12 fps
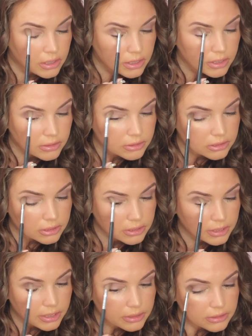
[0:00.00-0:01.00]
And I'm just
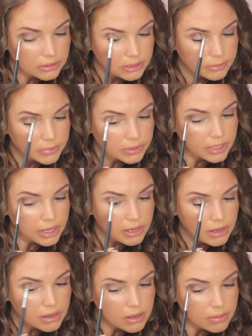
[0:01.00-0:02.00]
gonna kind of deepen that
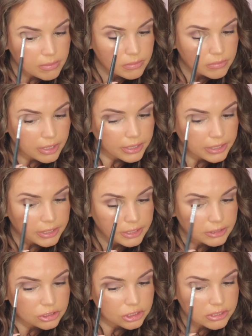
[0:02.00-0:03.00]
up right
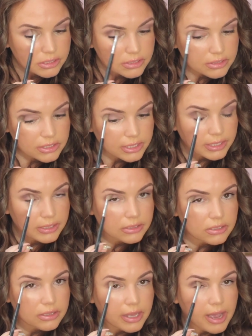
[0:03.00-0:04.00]
here, just
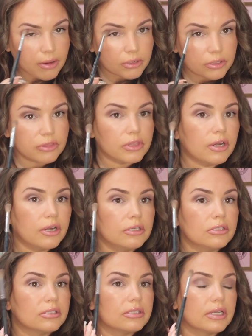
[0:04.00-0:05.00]
sticking to the outer
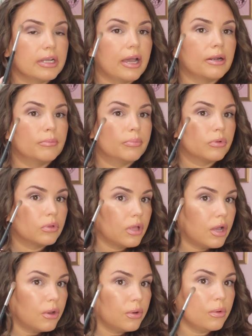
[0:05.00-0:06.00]
thirds. It's gonna kind of
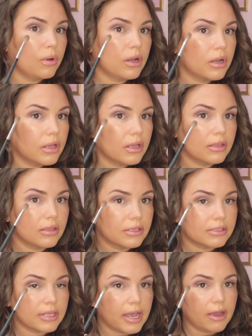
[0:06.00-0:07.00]
blow
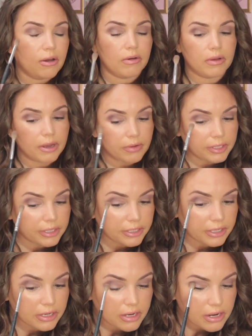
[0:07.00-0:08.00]
this out
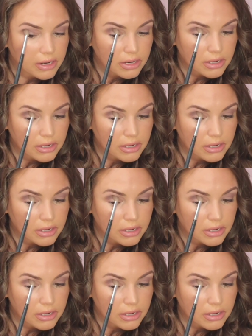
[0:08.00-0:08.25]
here.